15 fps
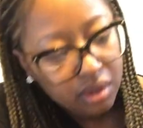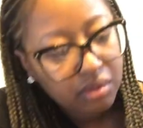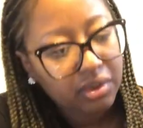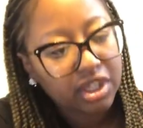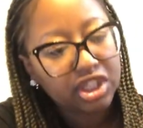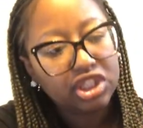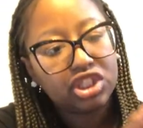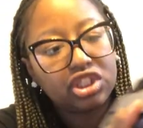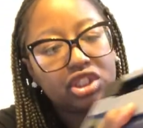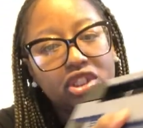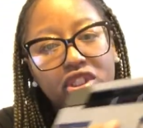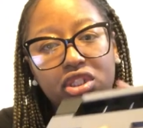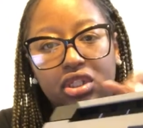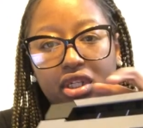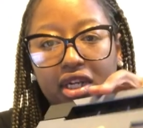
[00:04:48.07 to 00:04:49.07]

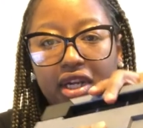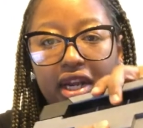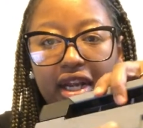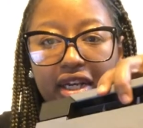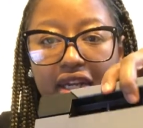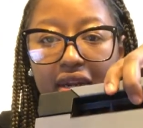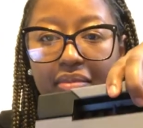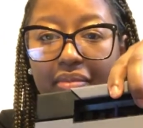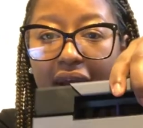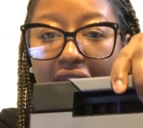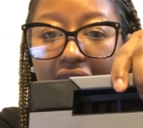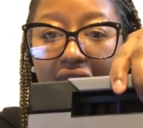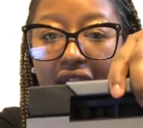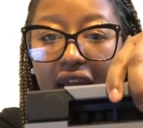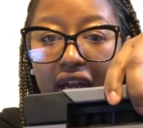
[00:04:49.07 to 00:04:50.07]
which connect it
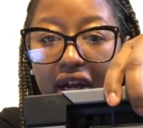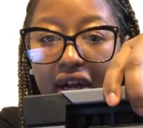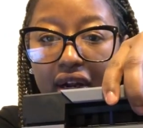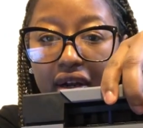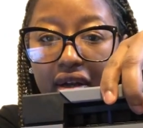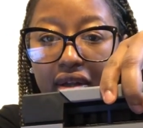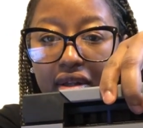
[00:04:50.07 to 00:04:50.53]
back here.